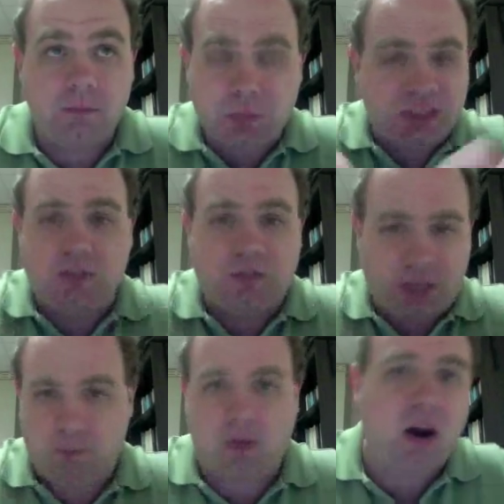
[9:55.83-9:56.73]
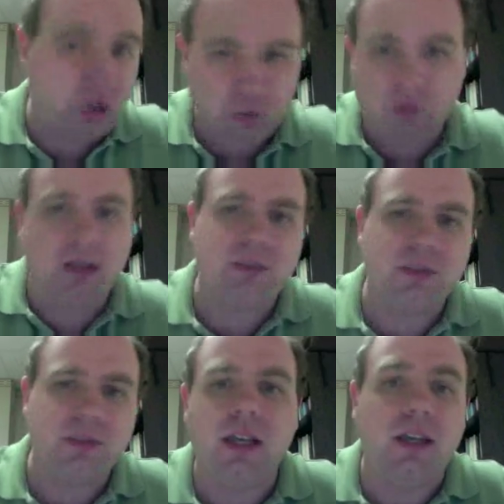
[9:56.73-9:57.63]
specific and parse what
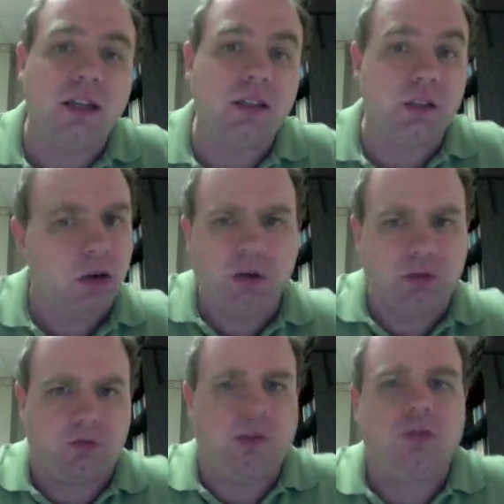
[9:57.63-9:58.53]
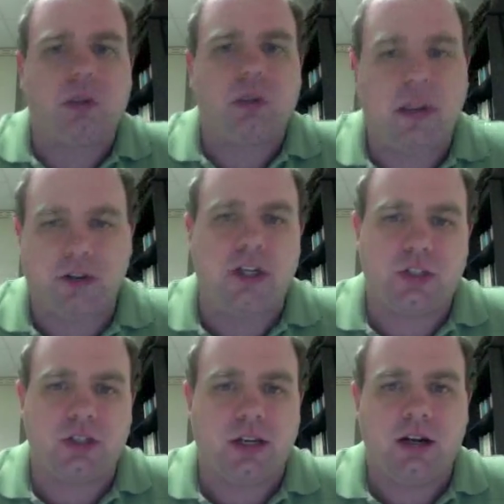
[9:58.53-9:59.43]
I'm saying and say, oh, no, there's no
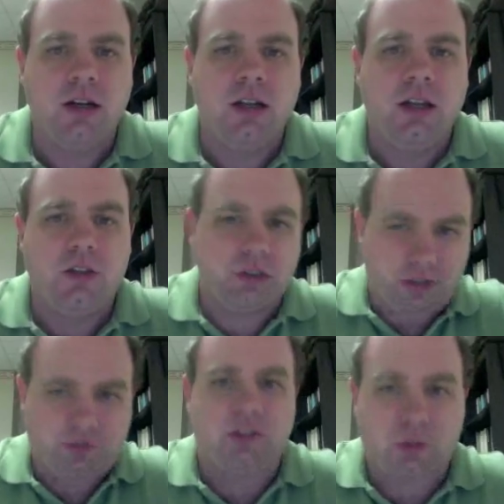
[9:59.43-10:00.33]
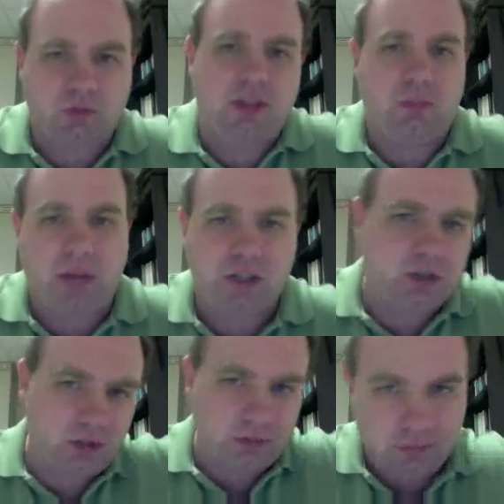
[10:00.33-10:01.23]
contradiction there. There's a difference between the
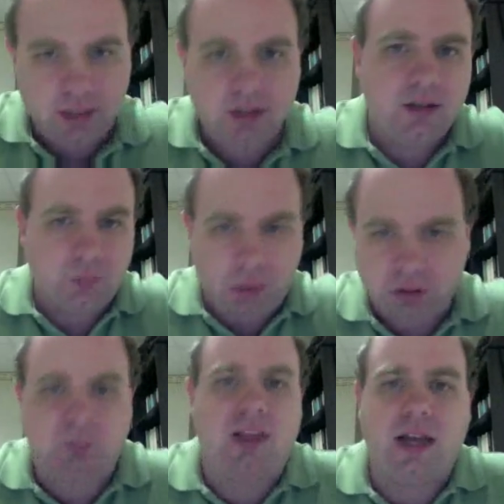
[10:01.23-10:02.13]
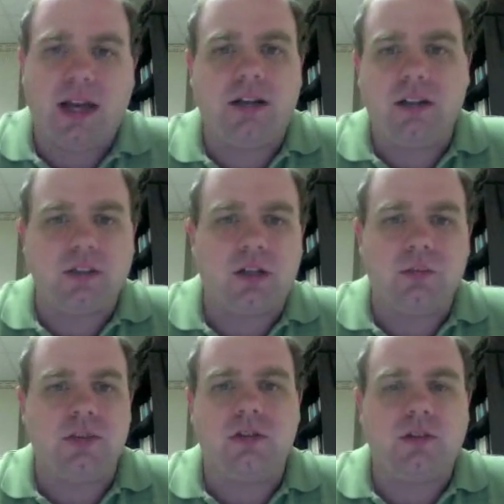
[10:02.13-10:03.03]
measured multiplier in
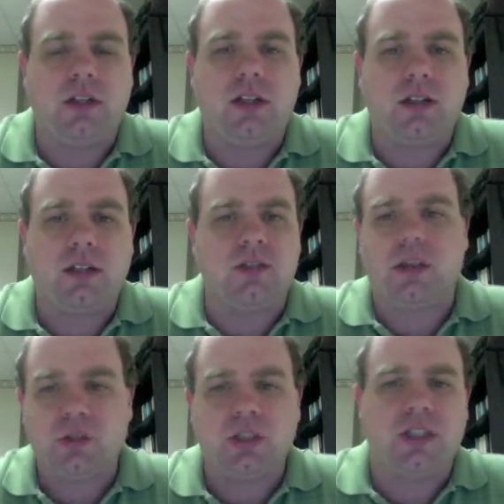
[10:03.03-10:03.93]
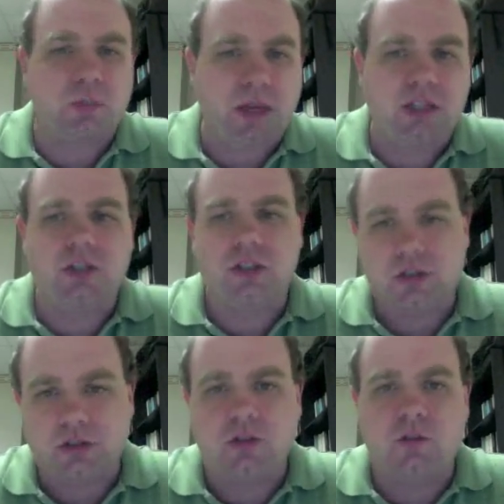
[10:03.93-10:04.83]
terms of consumption
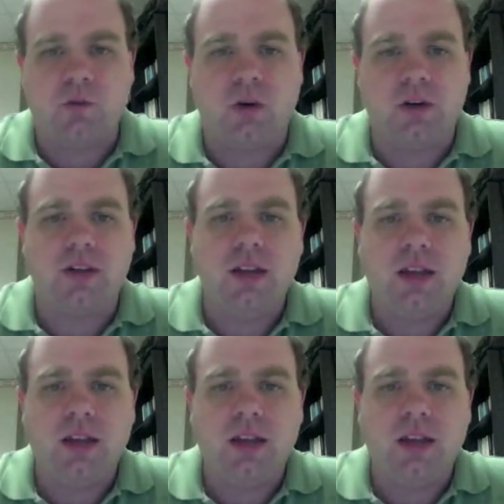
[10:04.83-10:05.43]
expenditures and so forth,